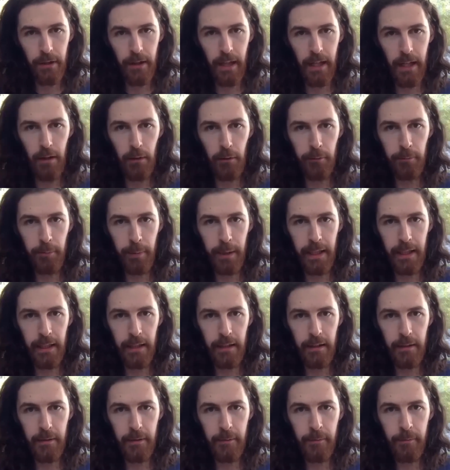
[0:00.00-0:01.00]
They love
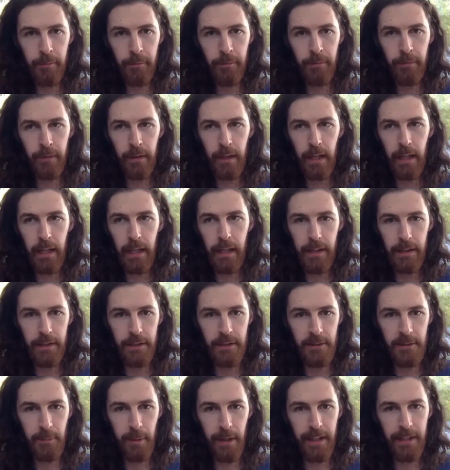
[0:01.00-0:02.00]
being in a
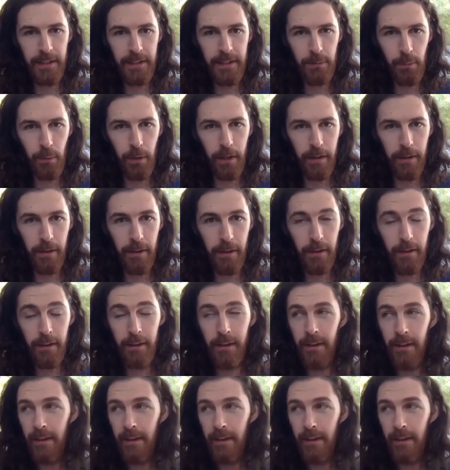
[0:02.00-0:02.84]
space with